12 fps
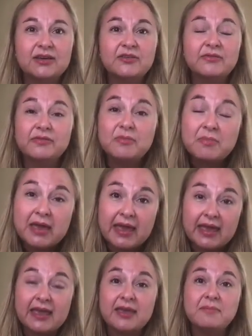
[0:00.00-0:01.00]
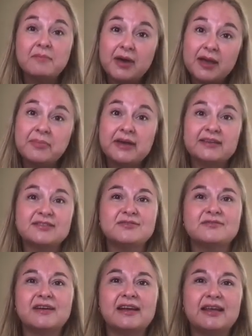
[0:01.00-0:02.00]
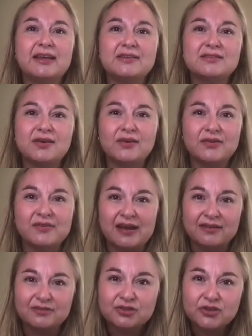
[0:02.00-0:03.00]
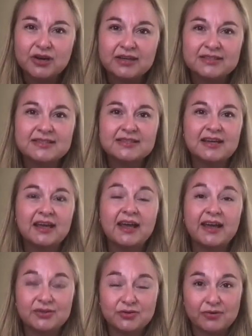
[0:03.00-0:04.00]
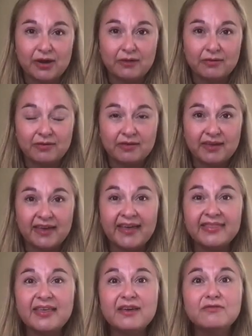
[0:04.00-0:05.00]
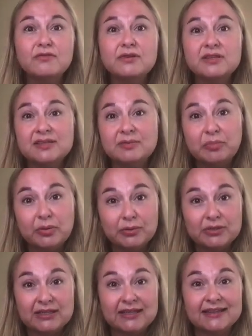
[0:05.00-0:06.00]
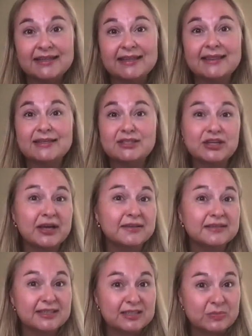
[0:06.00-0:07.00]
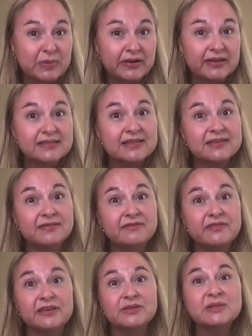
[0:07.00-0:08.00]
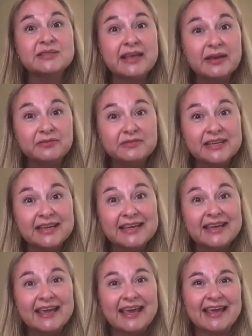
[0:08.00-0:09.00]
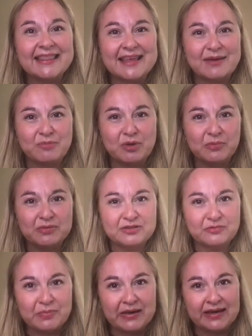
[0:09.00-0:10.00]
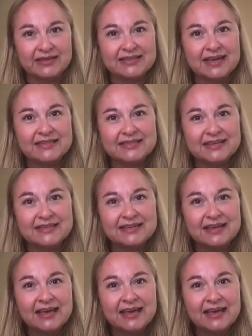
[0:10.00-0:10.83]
For me, my personal values are around trust and growth, and therefore it's important that the child experiences and feels safety in that moment of being tested,